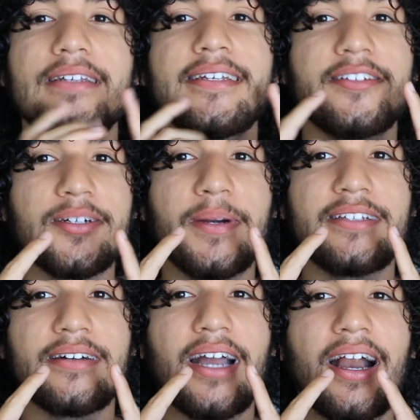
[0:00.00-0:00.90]
I took my
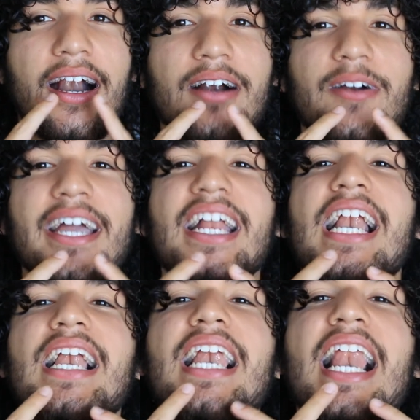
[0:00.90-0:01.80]
tongue, right?
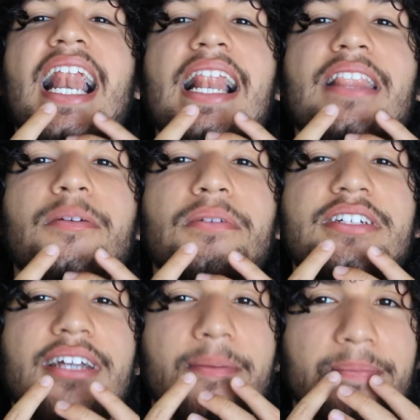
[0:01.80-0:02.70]
You
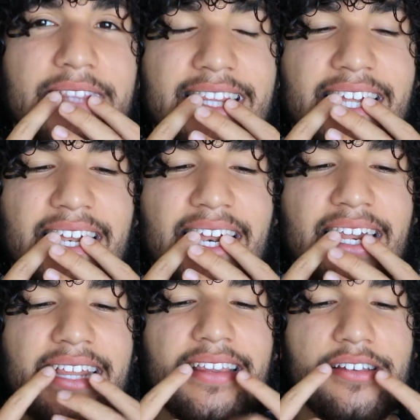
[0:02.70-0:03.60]
push it up.
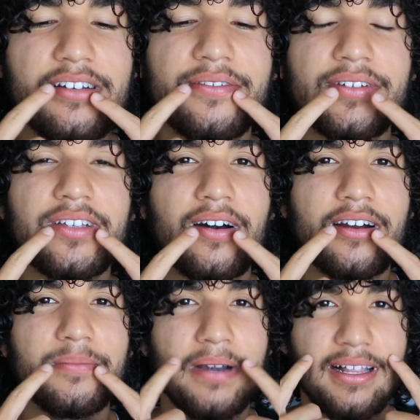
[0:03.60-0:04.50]
You're gonna feel the
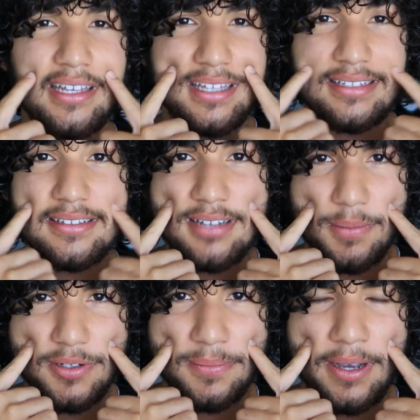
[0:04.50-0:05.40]
hard palate, and that's the
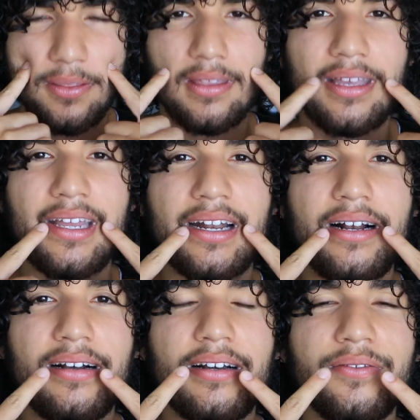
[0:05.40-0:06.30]
top of your mouth.
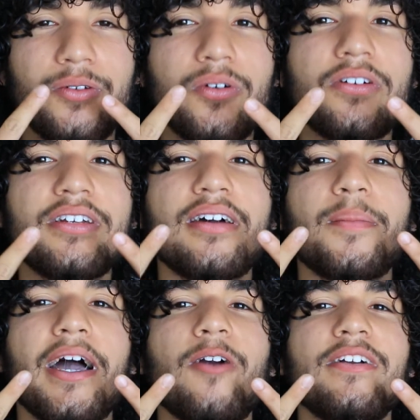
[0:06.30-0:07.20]
If you roll your tongue
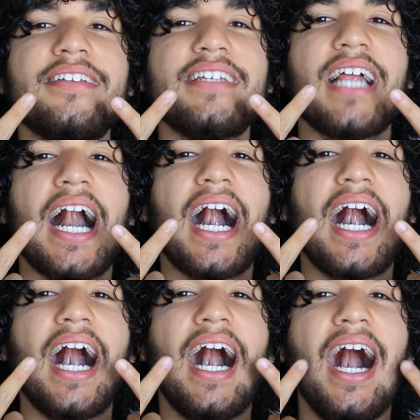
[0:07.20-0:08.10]
backwards,
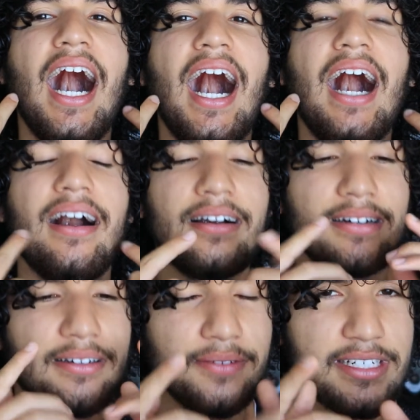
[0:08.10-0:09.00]

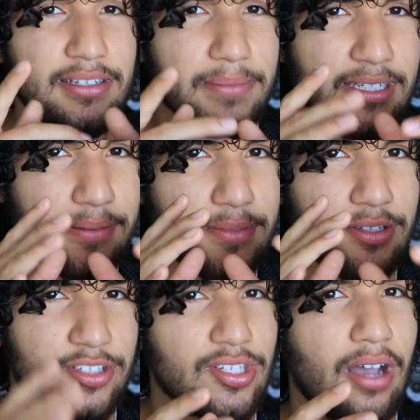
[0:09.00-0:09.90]
it eventually
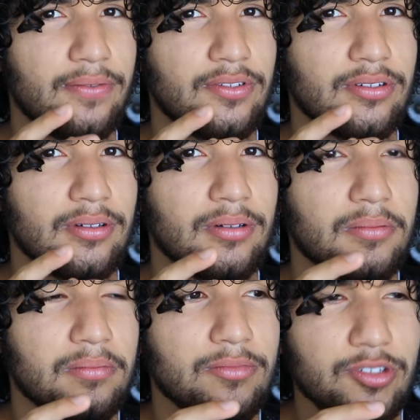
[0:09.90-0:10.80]
becomes softer,
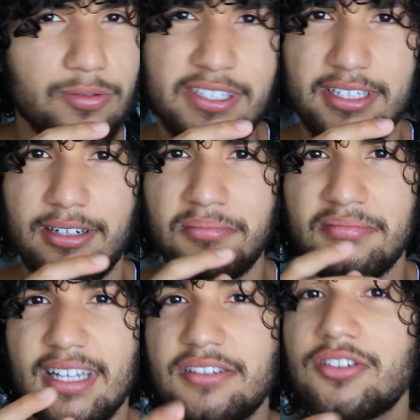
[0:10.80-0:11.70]
squishier.
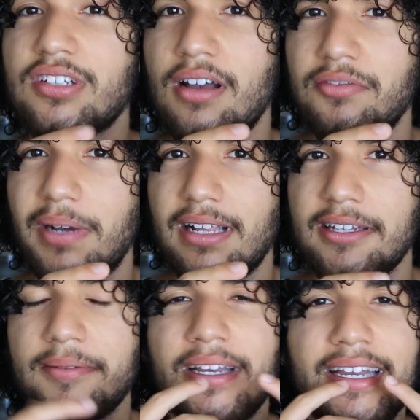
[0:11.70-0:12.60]
That's your soft palate.